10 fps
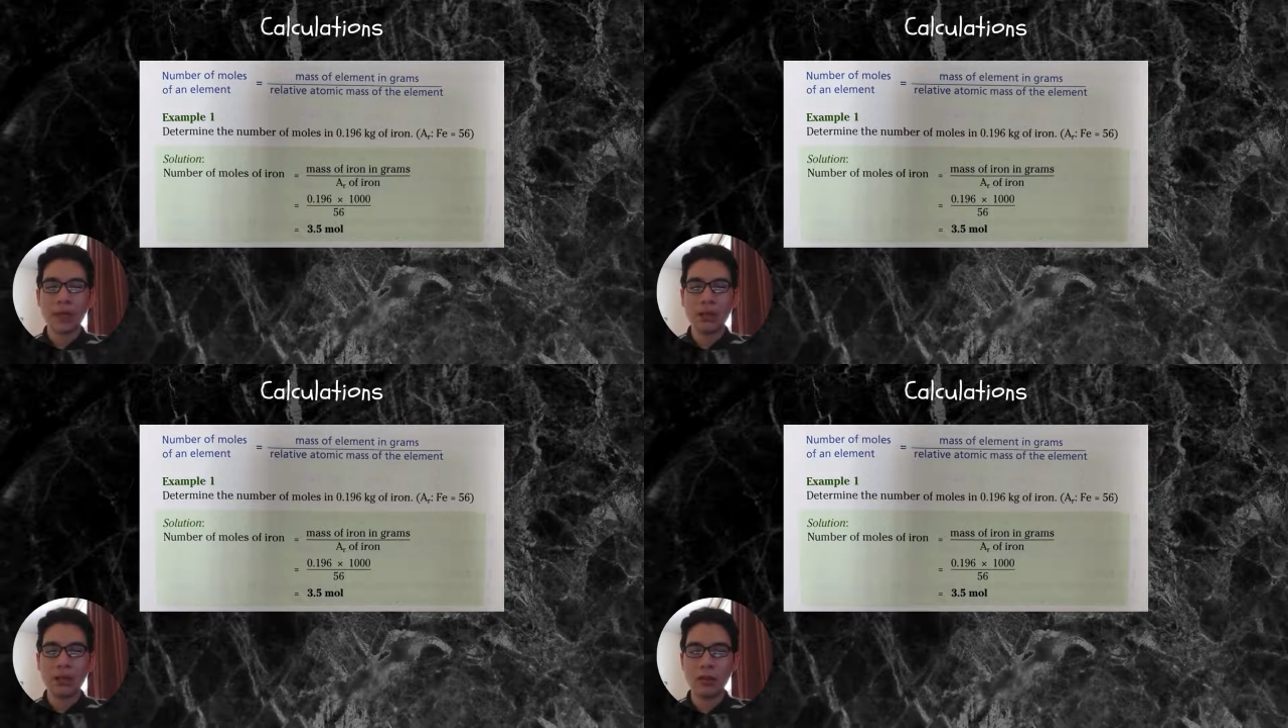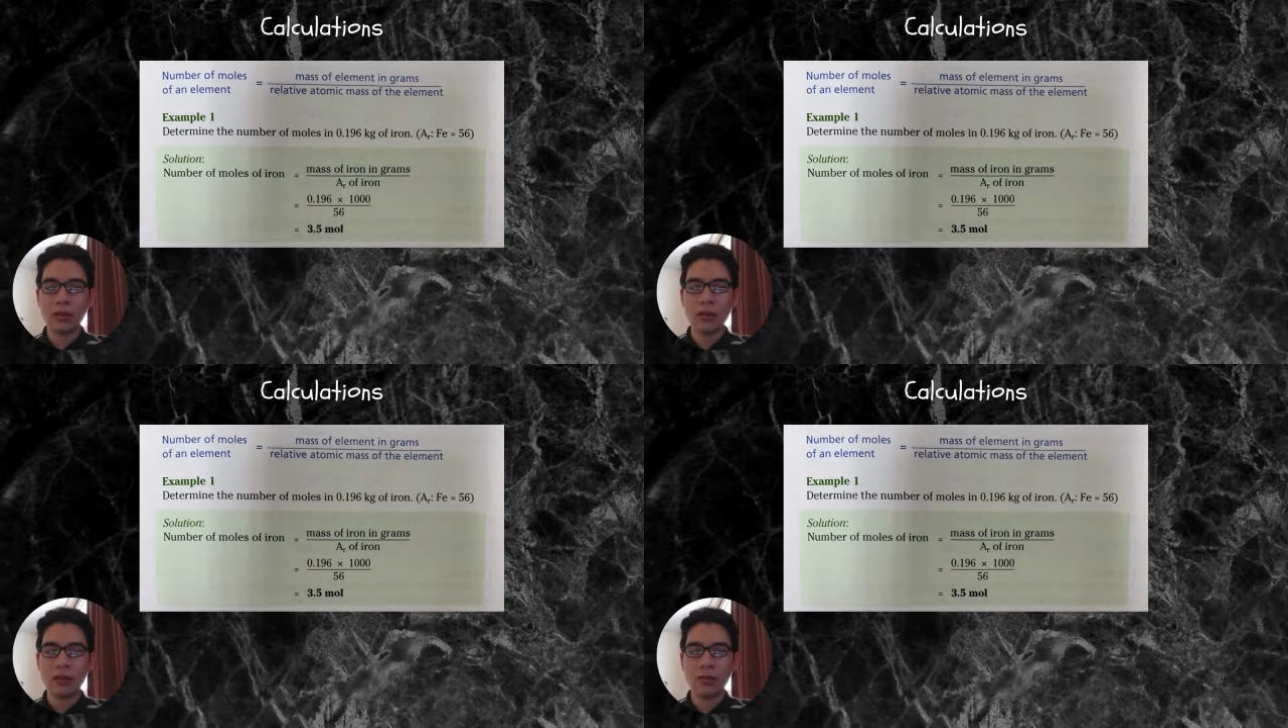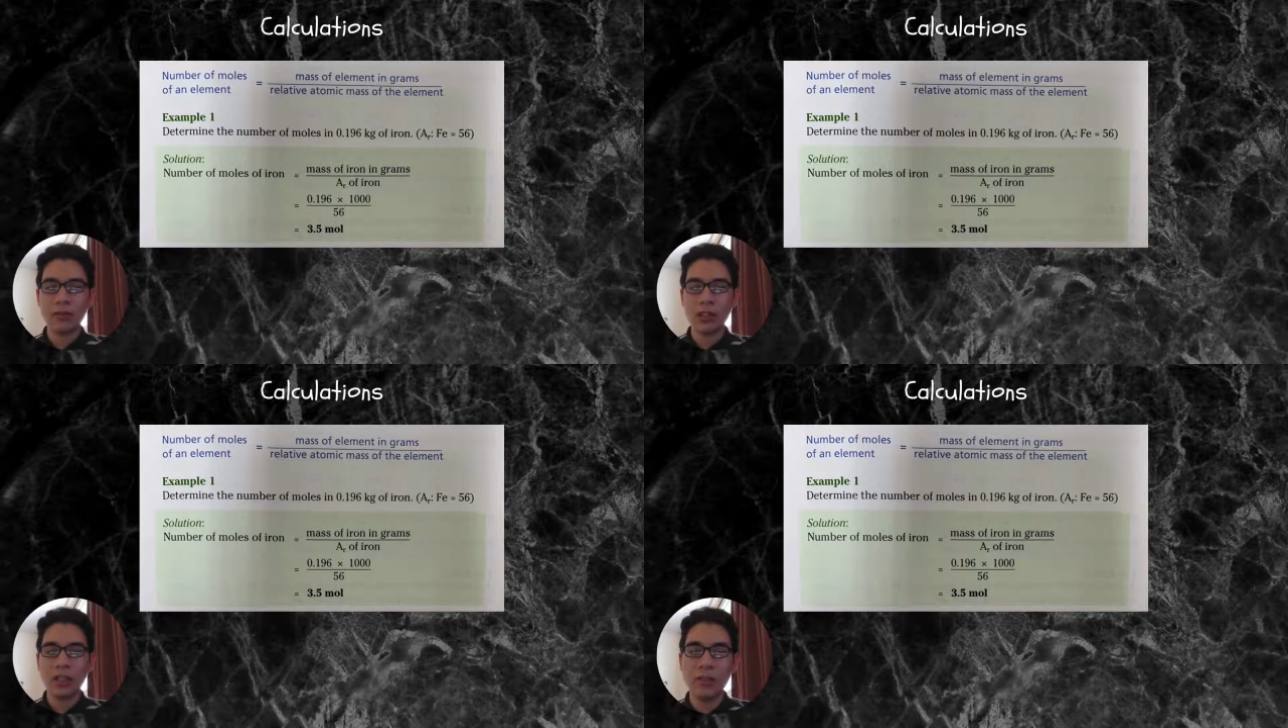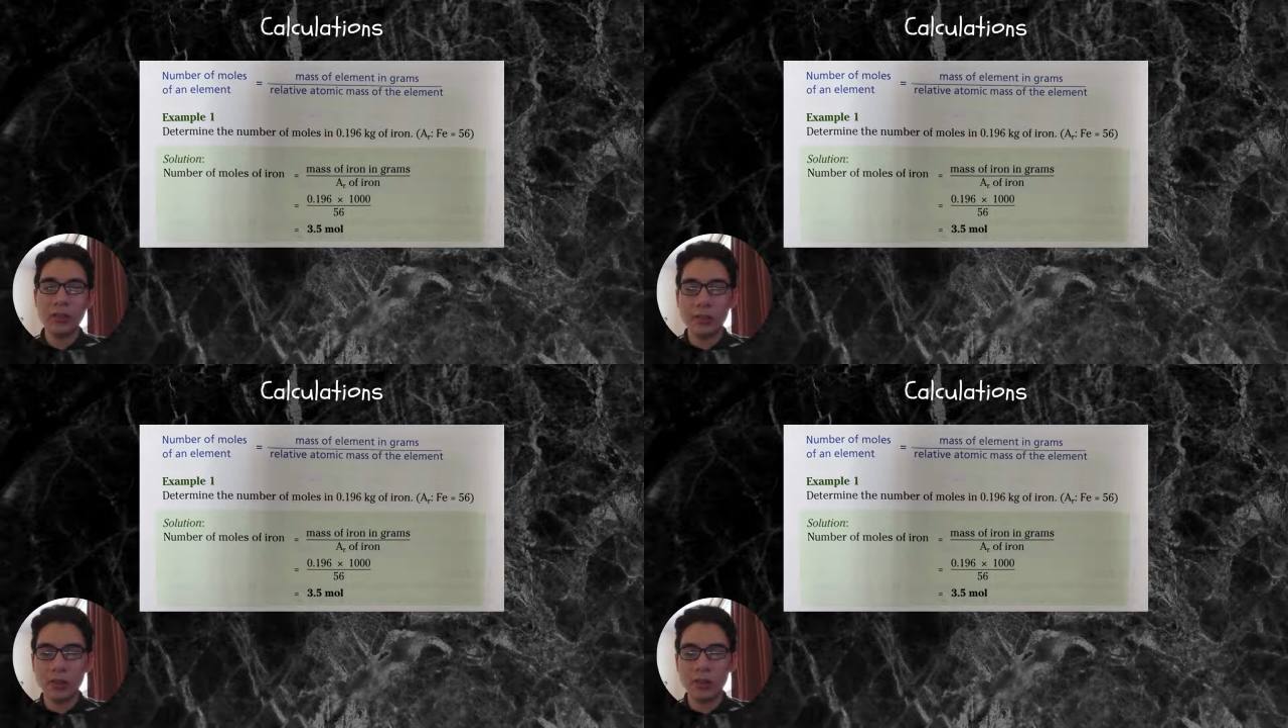Oh, the number of
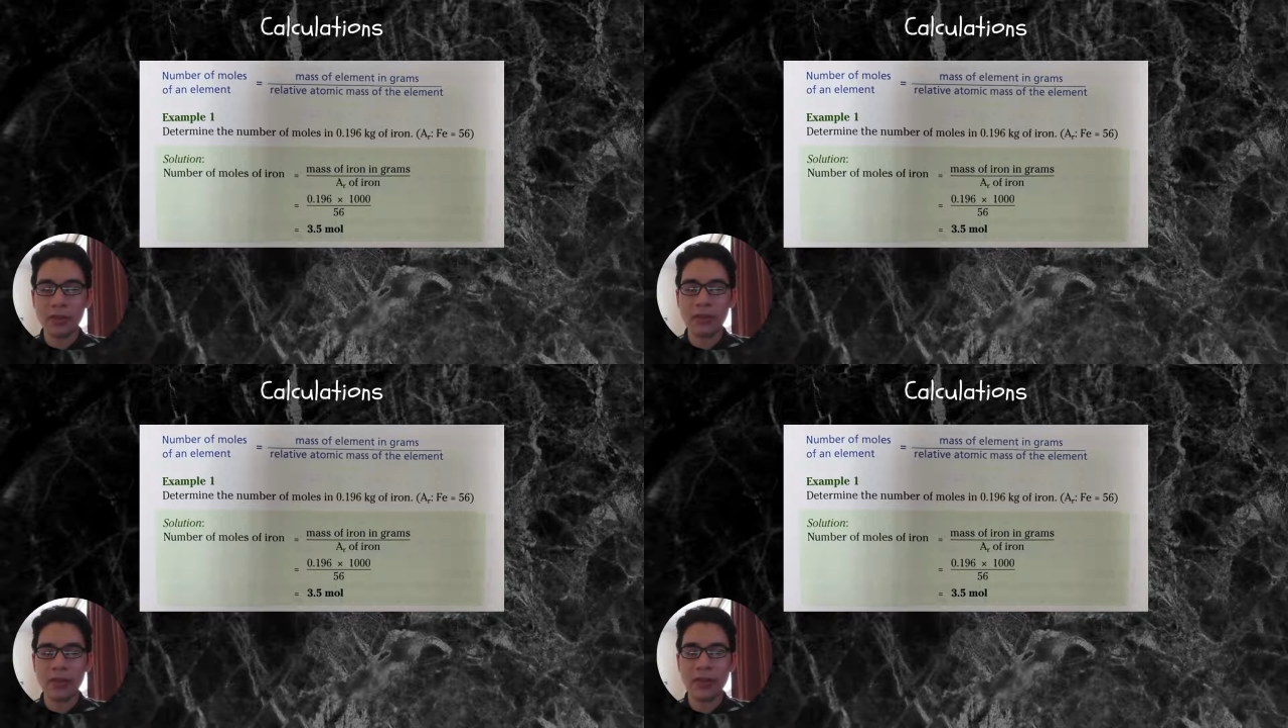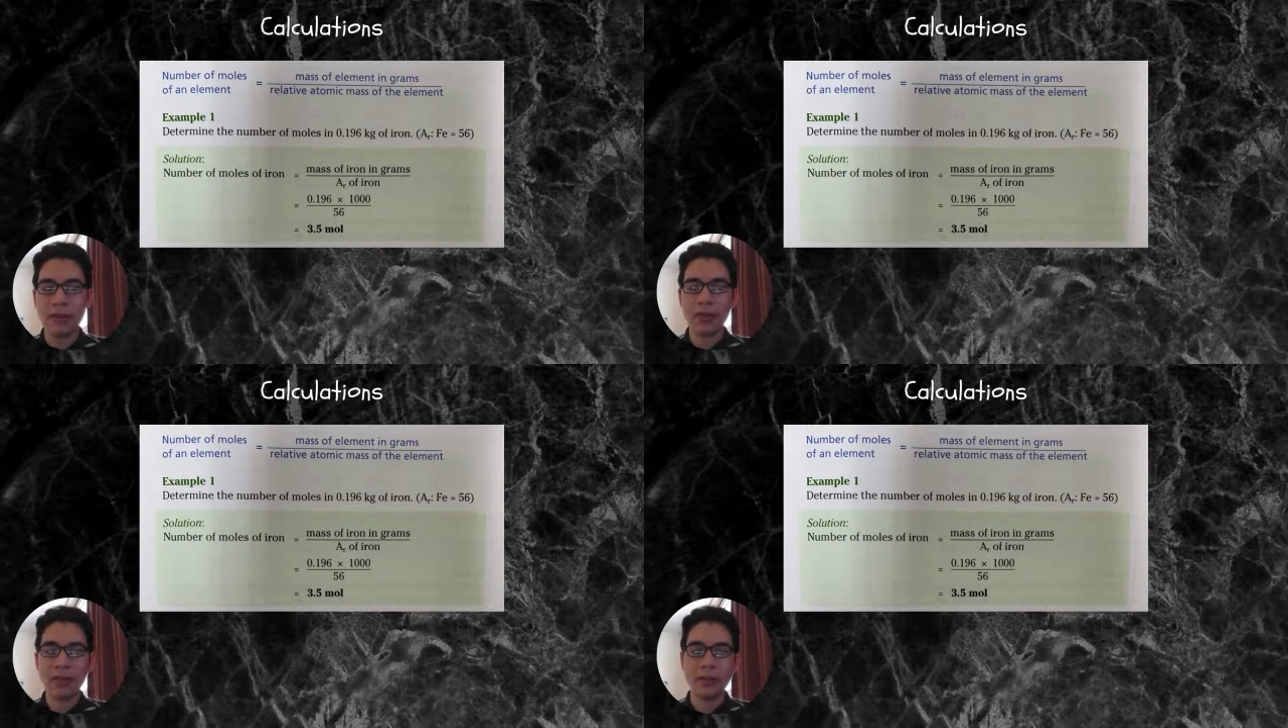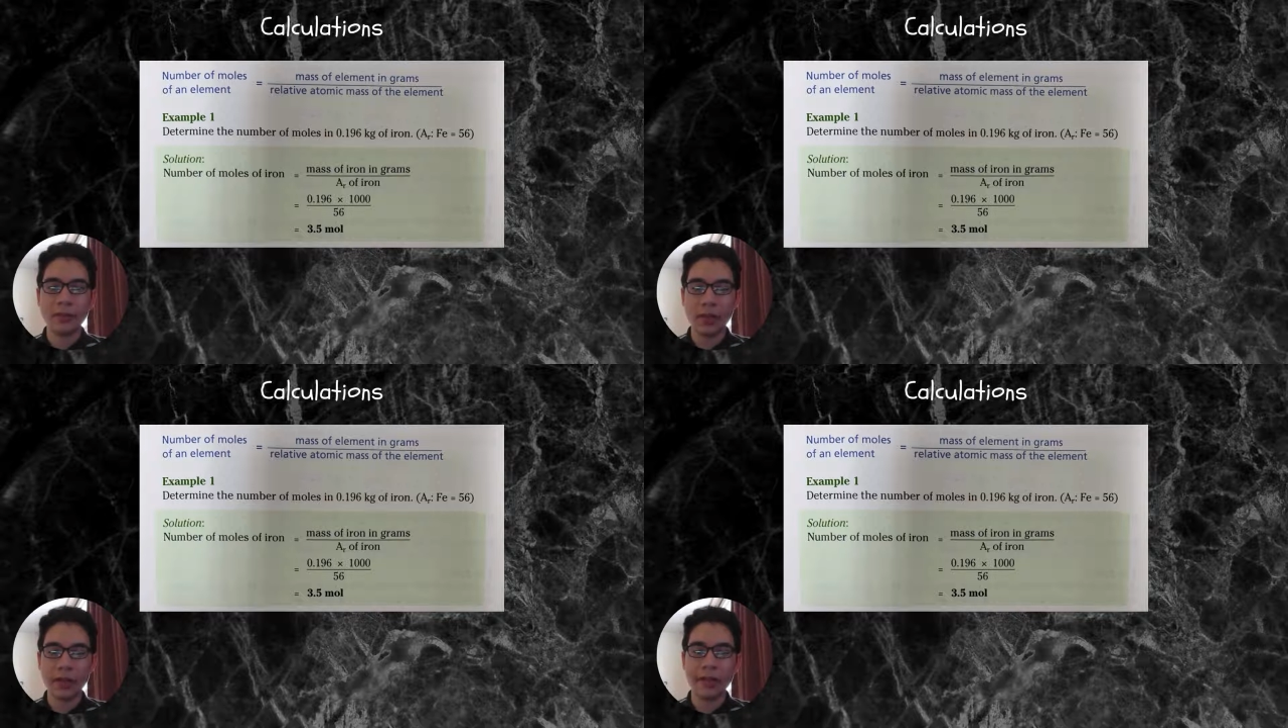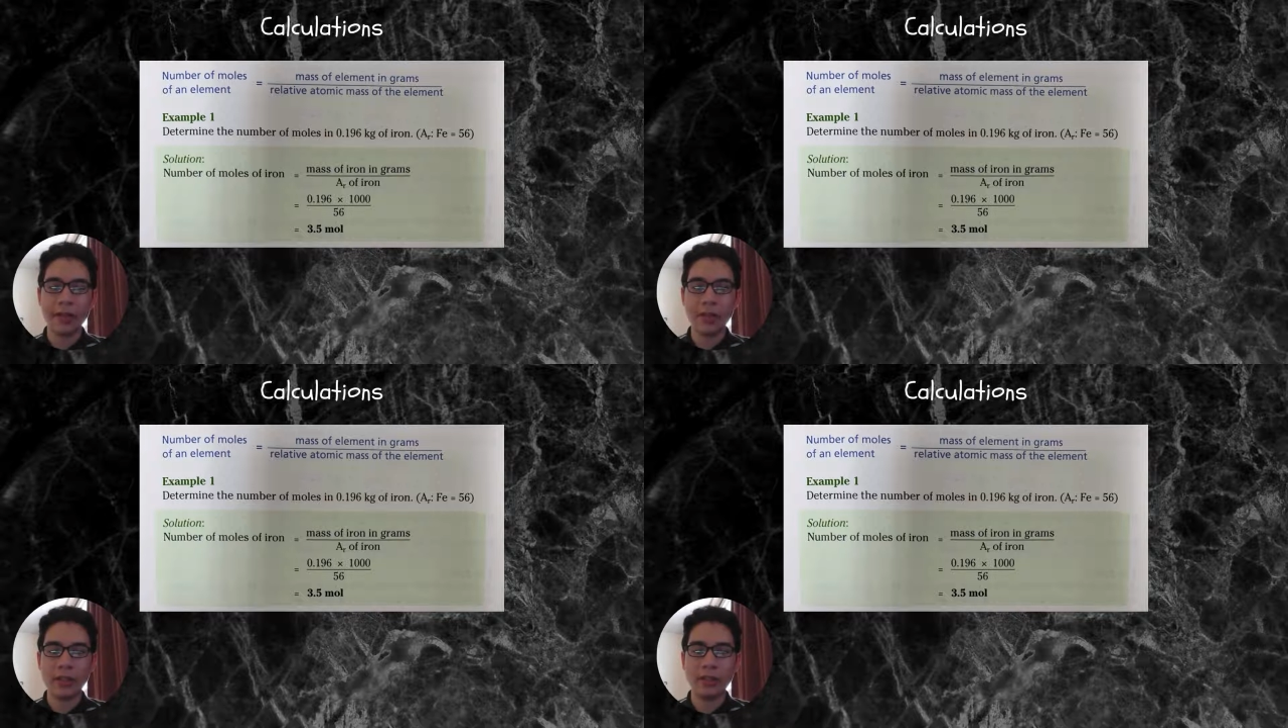moles of iron, mass of iron
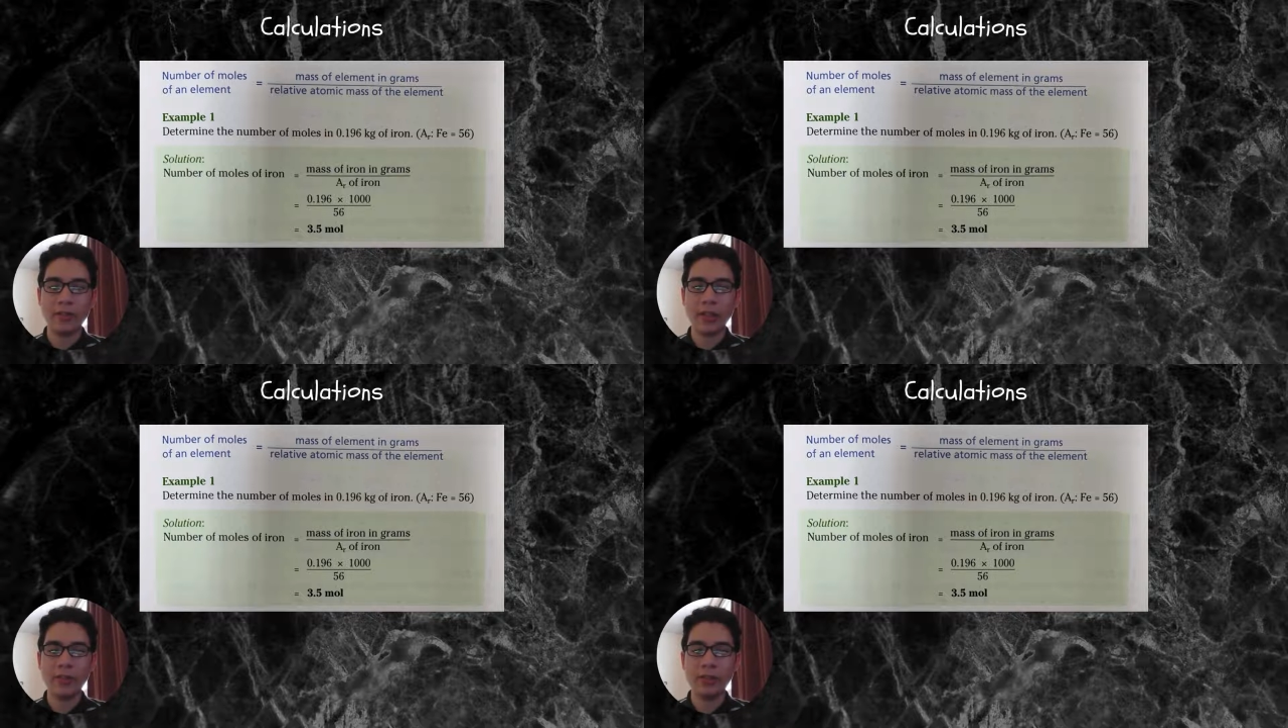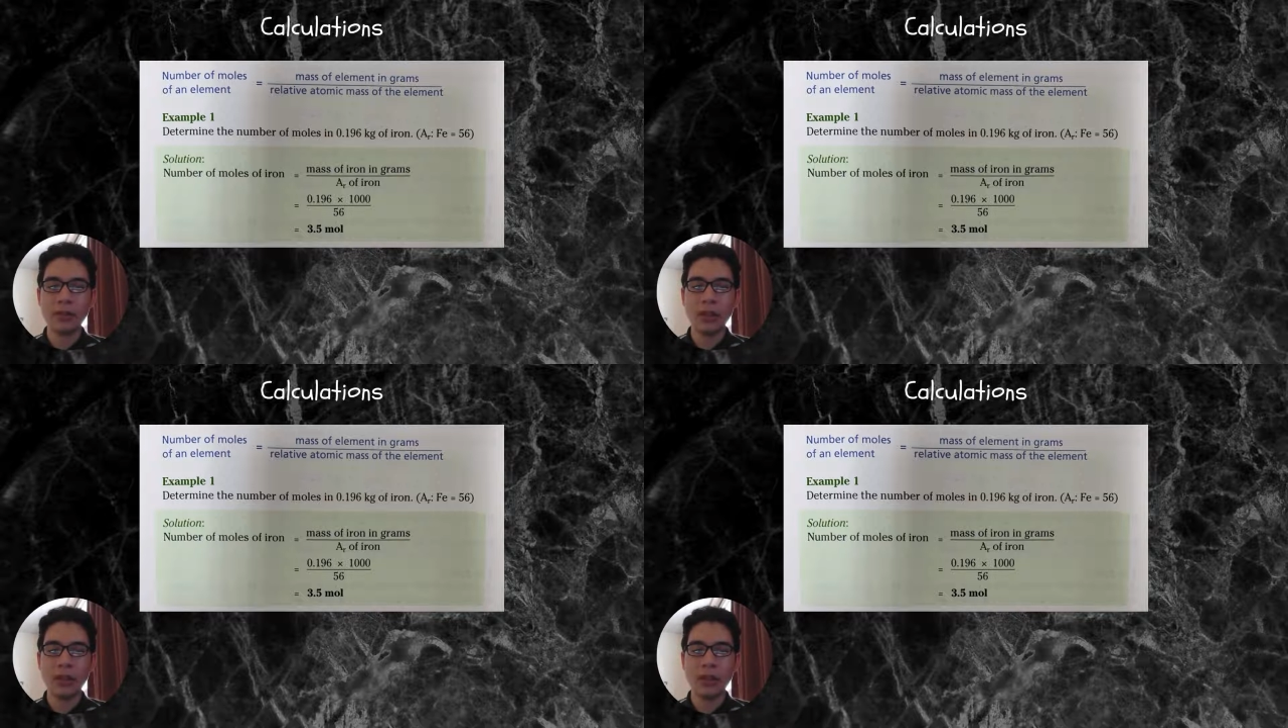in grams